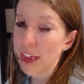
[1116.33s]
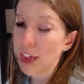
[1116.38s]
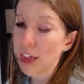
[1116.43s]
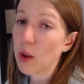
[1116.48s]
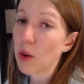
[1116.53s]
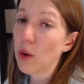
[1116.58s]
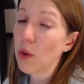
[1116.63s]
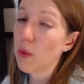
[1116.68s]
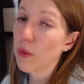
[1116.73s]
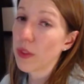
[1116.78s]

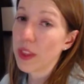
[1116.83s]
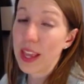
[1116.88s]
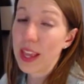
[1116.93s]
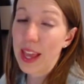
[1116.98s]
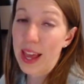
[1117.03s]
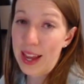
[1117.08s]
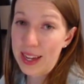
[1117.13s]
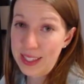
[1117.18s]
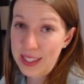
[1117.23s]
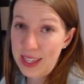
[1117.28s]
So the
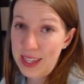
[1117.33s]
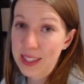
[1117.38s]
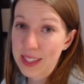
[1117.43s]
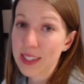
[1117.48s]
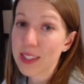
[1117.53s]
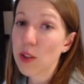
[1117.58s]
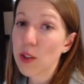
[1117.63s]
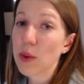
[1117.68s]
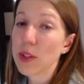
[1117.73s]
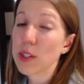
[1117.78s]

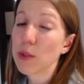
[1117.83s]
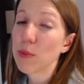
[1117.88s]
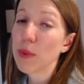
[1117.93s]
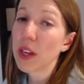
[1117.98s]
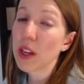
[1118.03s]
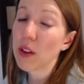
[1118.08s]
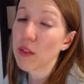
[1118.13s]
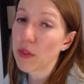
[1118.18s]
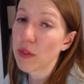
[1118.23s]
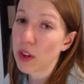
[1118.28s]
excess is going to
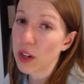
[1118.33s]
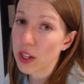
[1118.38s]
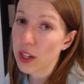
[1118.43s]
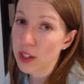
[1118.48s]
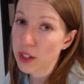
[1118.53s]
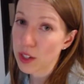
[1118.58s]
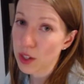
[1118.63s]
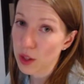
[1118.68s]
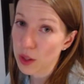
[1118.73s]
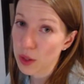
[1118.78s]
be converted
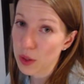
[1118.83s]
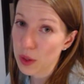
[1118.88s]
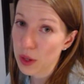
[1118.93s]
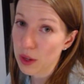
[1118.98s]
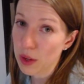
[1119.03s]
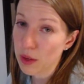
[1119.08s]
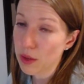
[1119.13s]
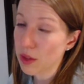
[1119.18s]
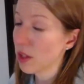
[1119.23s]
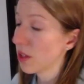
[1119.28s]
into
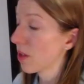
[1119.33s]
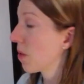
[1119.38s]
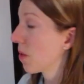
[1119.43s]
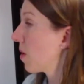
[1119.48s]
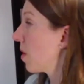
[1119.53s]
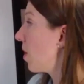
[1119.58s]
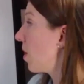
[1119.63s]
glucose.